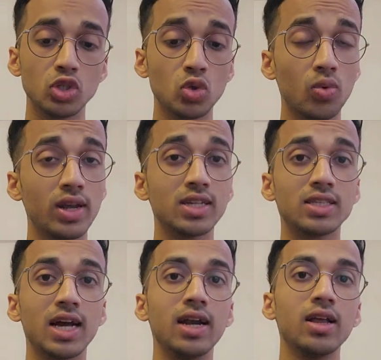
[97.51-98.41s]
So one
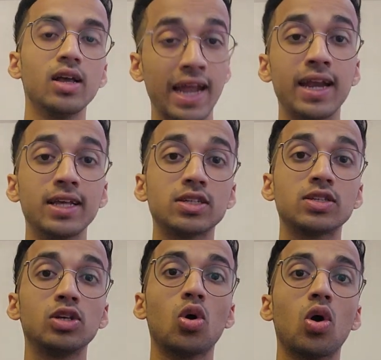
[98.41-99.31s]
is that. Second
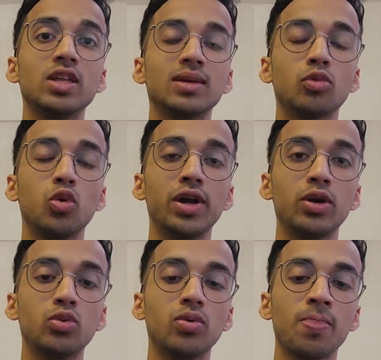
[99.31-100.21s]
is the college I'm
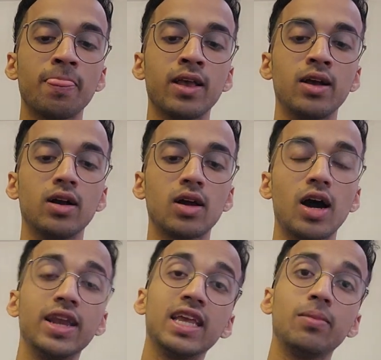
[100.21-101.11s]
going to,
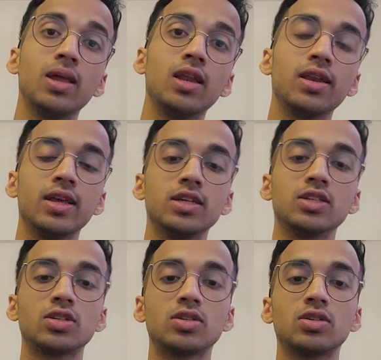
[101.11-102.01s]
Carnegie Mellon,
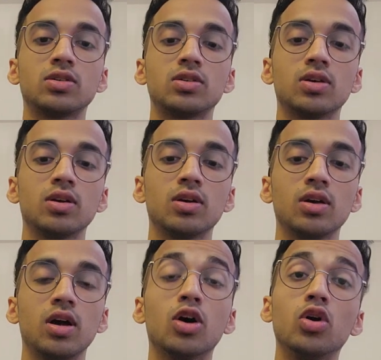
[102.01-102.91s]
is
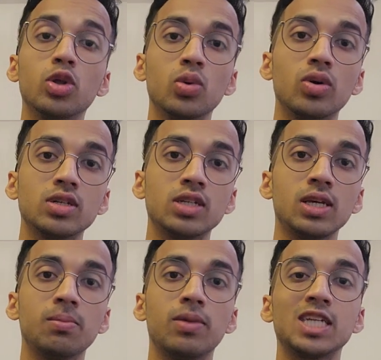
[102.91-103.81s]
a good
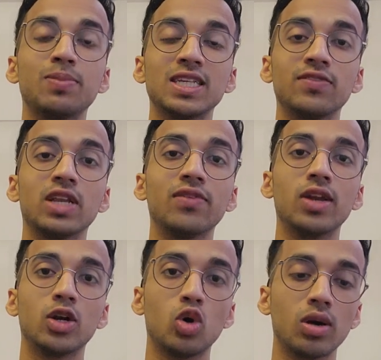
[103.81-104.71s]
university, but specifically
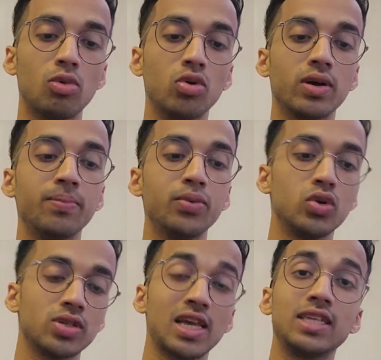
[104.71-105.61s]
when I talk about
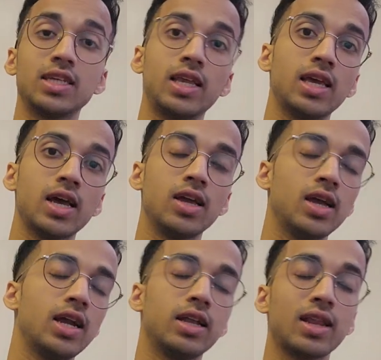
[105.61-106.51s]
computer science and AI,
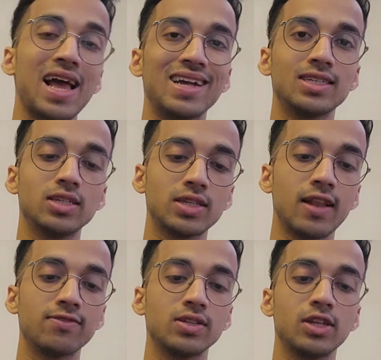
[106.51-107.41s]
it ranks
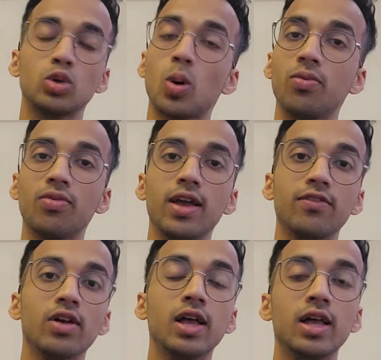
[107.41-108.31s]
itself in the top
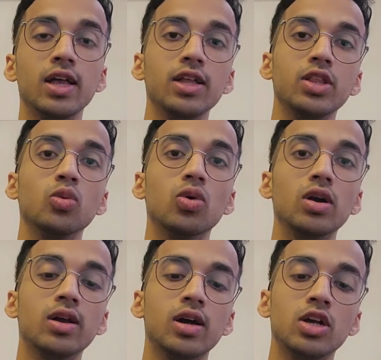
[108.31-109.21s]
5 in the
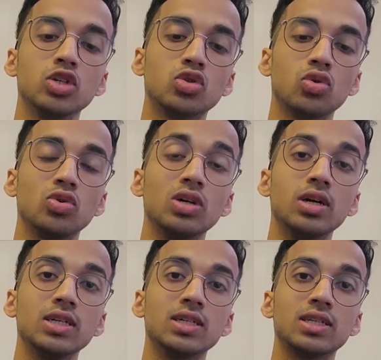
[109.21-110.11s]
world. So
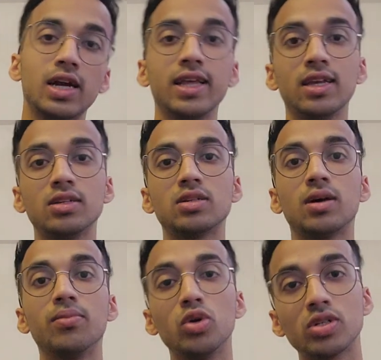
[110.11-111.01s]

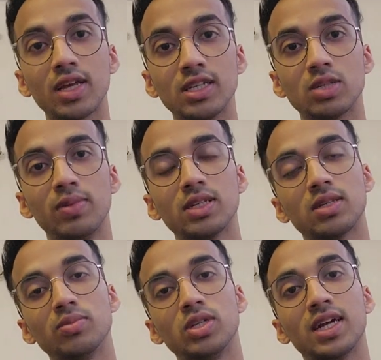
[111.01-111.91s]
studying computer science
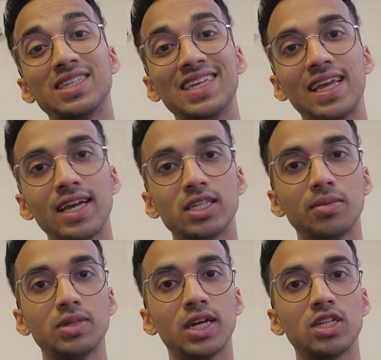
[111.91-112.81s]
based subjects, AI
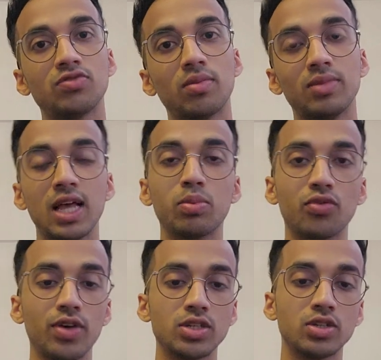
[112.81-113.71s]
subjects from their
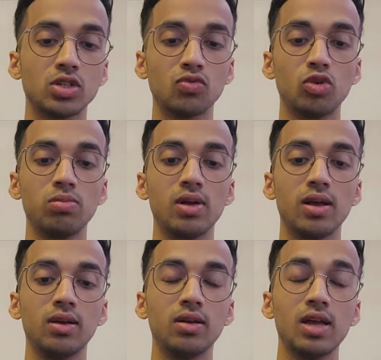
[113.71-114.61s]
professors would
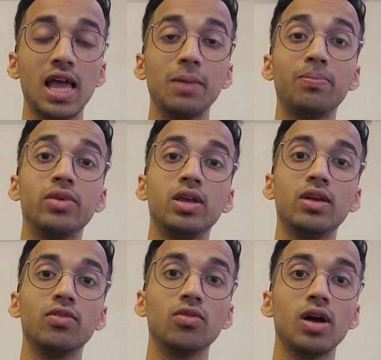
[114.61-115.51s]
help me
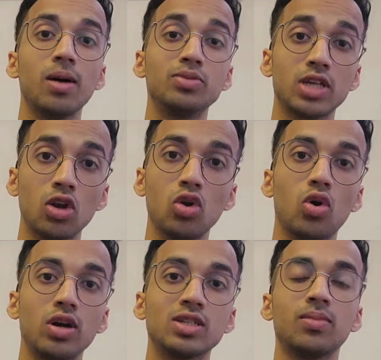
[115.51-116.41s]
upskill a
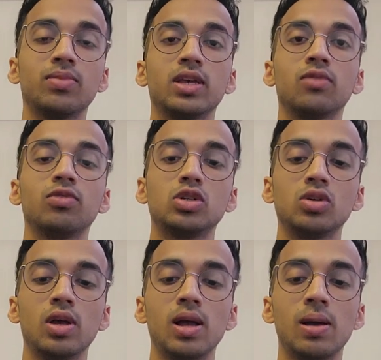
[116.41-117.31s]
lot, something which
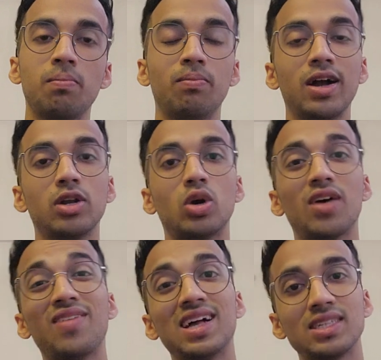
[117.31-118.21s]
might not
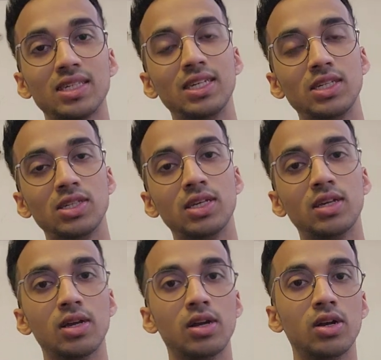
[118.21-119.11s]
have as
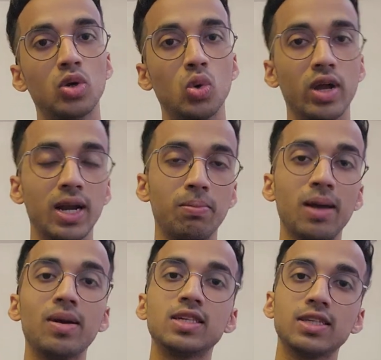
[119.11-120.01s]
easy doing it
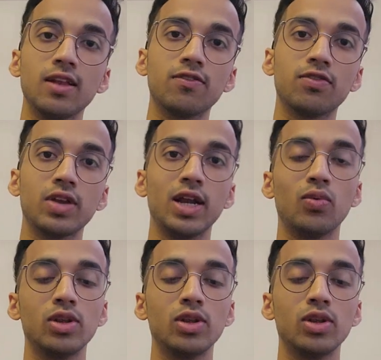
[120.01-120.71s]
by myself, right?